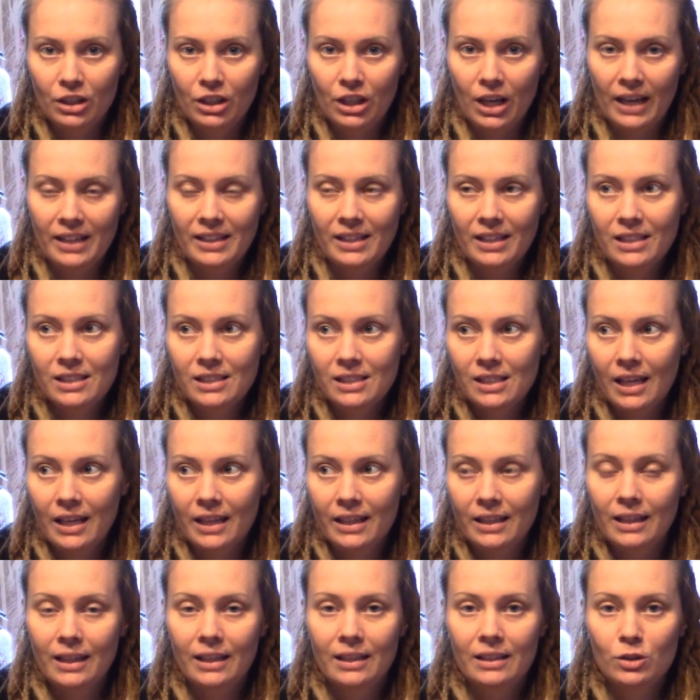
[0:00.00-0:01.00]
I think it's
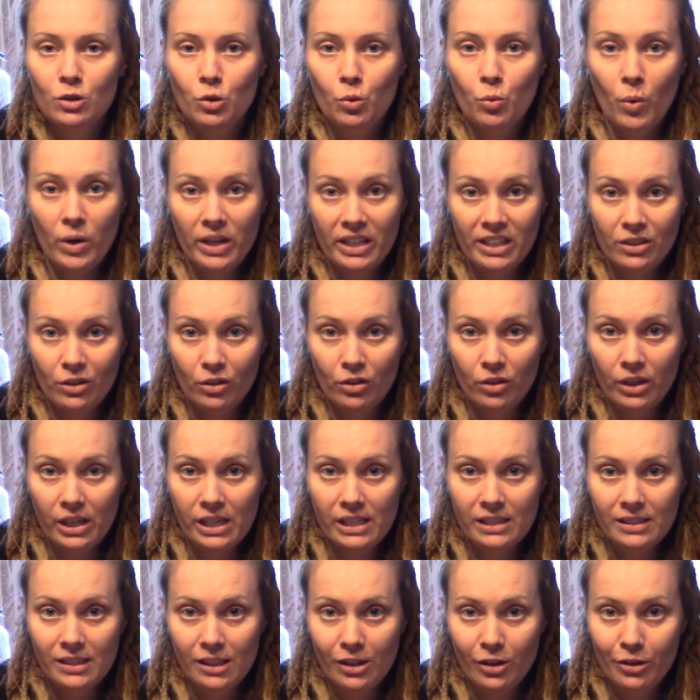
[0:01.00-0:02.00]
like 20
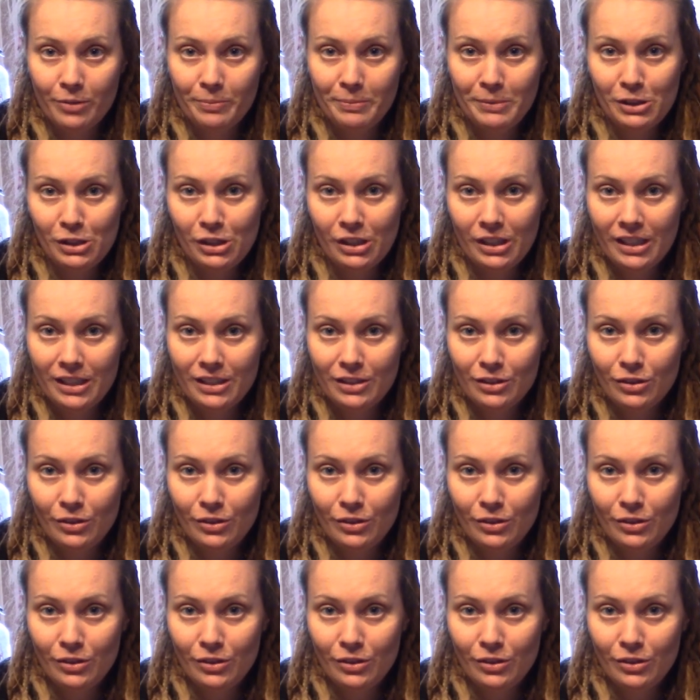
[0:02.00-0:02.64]
degrees here in Michigan.